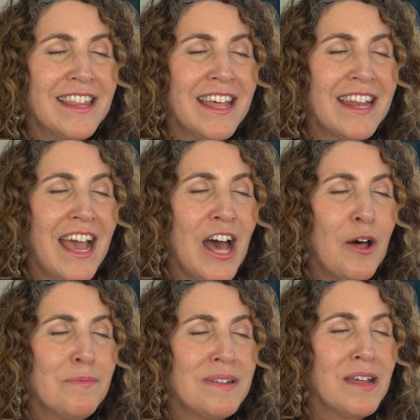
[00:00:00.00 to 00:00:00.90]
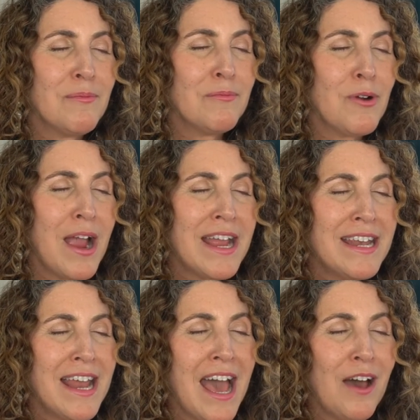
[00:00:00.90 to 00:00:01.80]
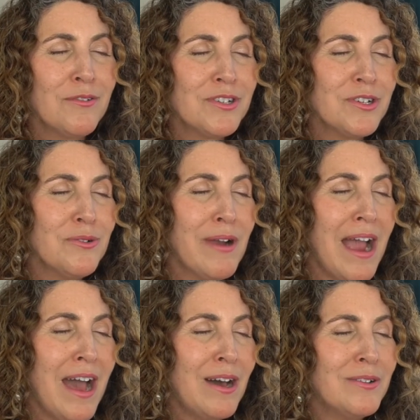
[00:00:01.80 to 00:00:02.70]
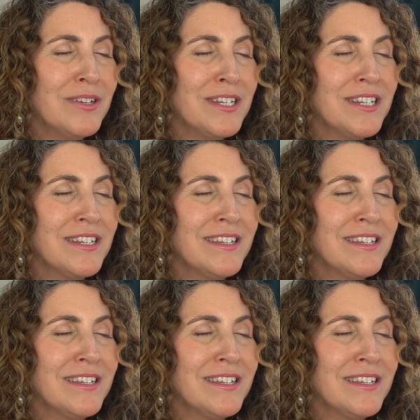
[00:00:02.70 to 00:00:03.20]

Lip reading: that helps them right now to ground,